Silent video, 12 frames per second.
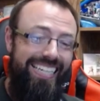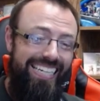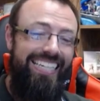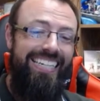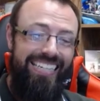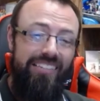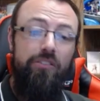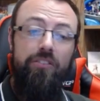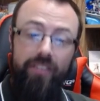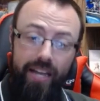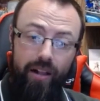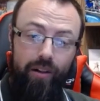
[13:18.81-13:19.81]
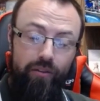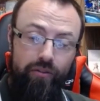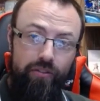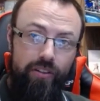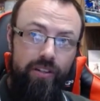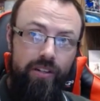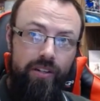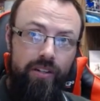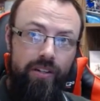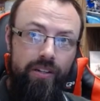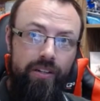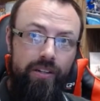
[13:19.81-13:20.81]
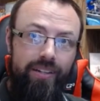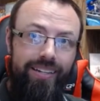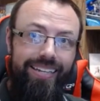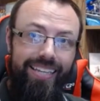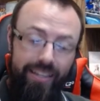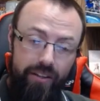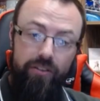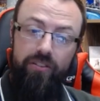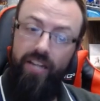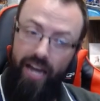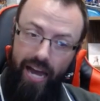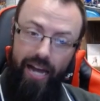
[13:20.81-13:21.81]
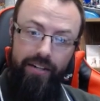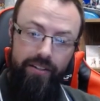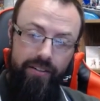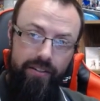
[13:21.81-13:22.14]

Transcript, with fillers: in itself is God.